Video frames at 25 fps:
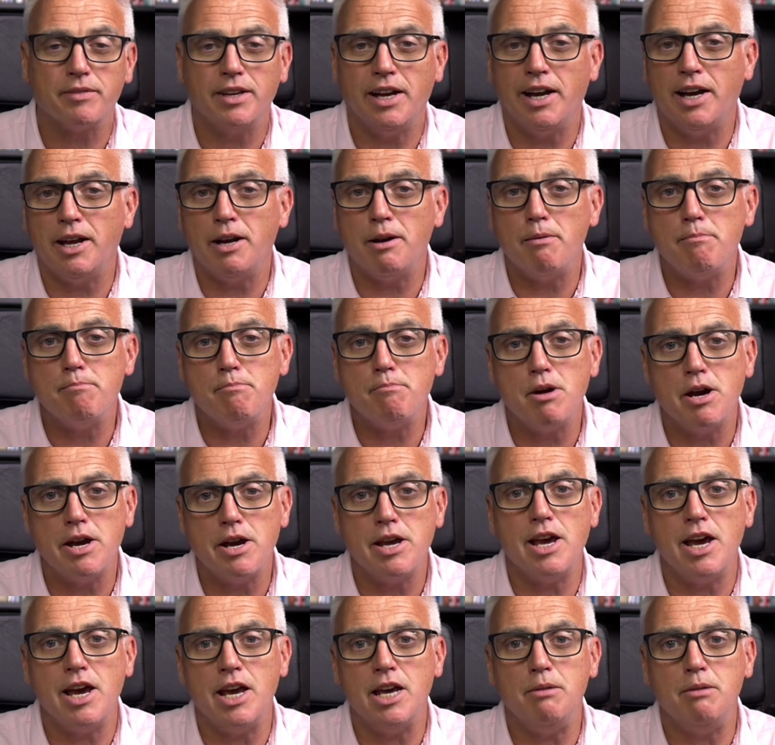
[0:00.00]
and
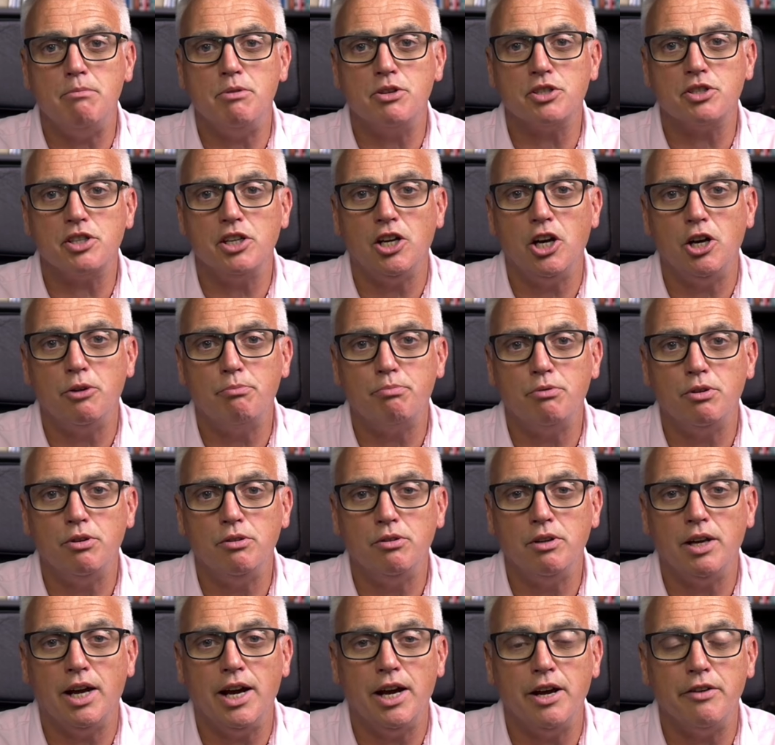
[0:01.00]
my aim is to help
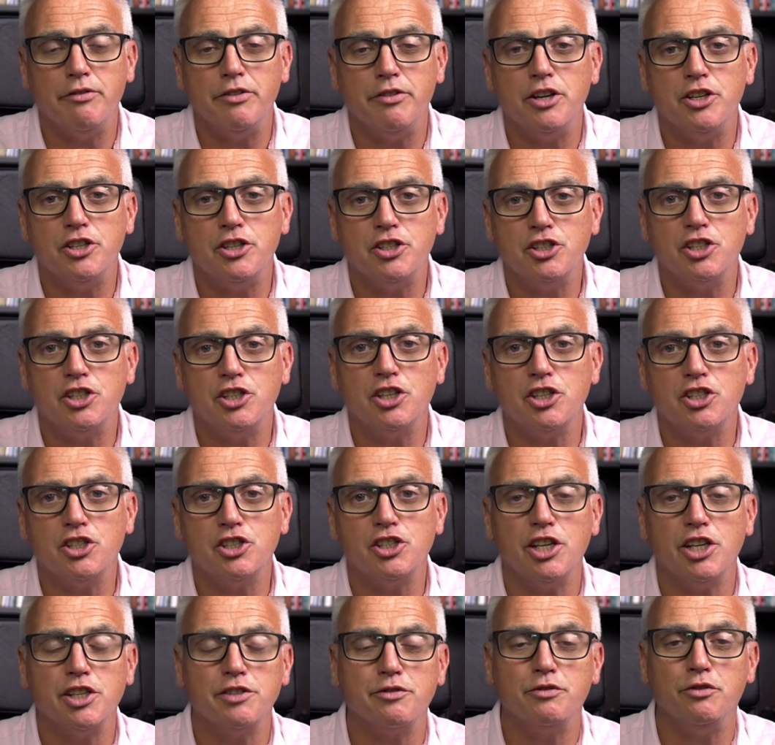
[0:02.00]
you have a
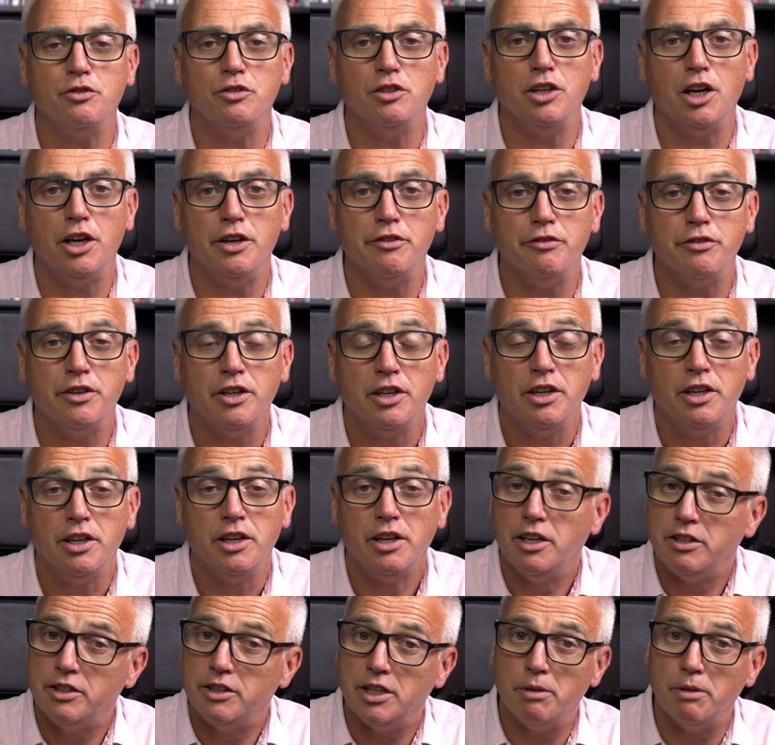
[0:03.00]
successful life.